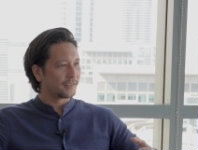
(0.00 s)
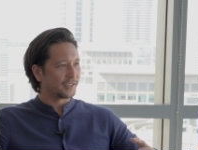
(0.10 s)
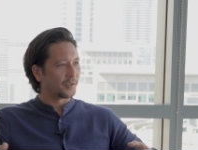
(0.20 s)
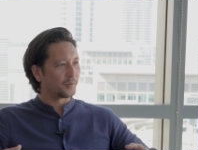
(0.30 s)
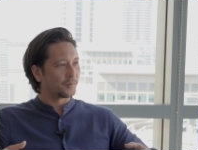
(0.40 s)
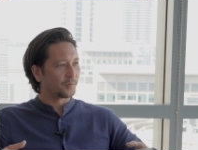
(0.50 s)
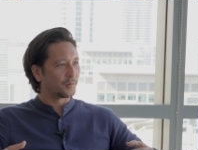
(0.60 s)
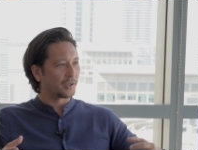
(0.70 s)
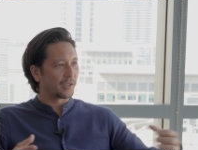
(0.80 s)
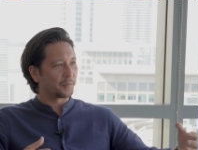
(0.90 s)
you know,
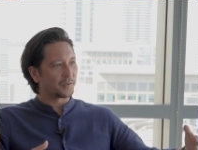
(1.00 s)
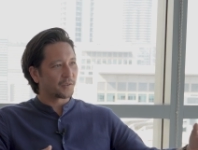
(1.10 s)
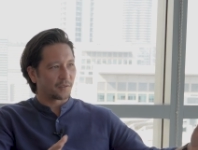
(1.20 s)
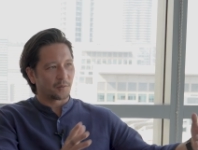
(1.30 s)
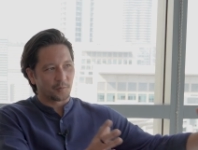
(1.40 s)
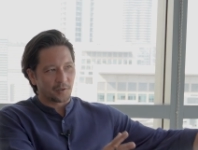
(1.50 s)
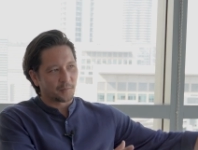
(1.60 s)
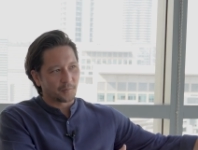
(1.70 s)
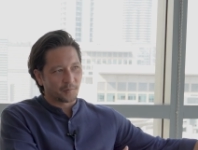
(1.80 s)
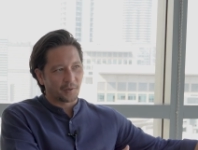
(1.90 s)
where I'm used to, where
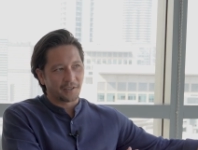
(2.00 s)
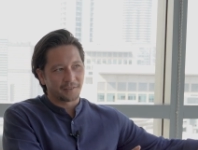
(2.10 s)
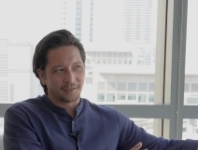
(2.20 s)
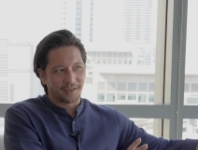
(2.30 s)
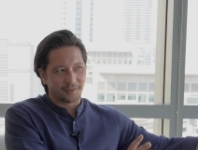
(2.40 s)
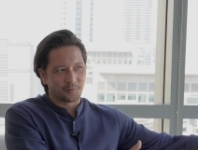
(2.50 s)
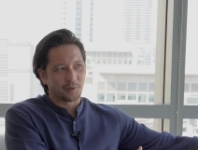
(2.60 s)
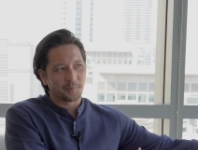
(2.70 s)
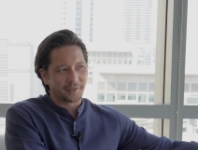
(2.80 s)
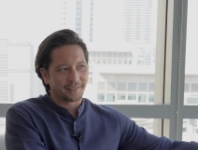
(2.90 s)
I'm, where I, I
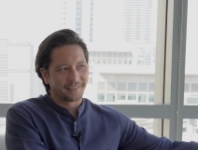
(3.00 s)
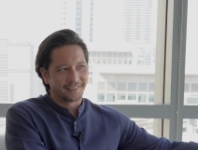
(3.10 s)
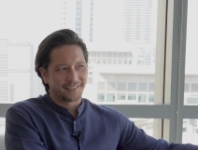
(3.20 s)
grew up in.